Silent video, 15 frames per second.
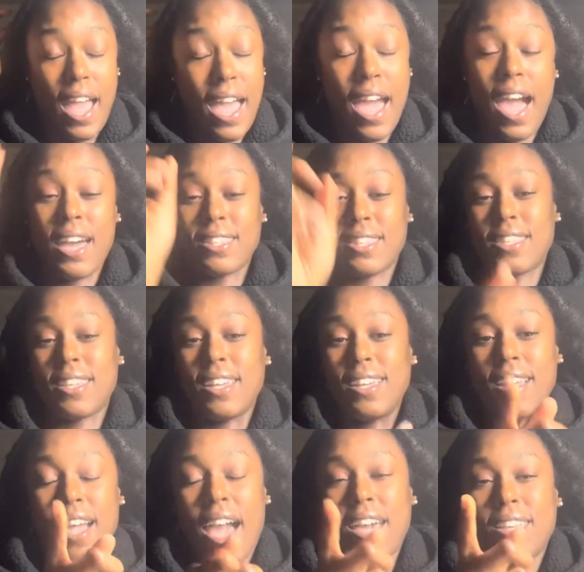I
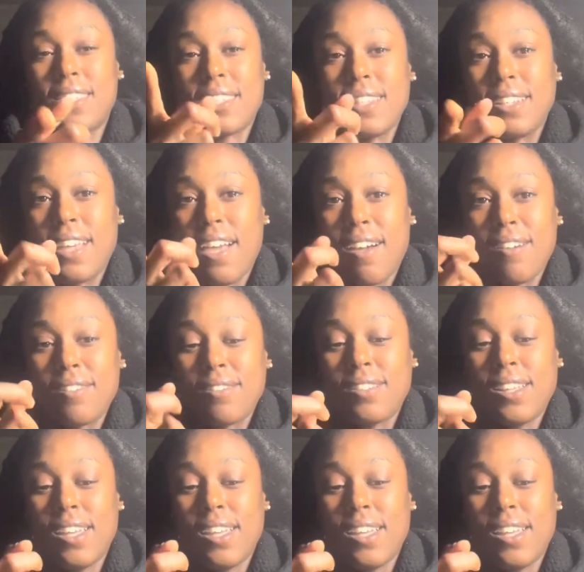see now.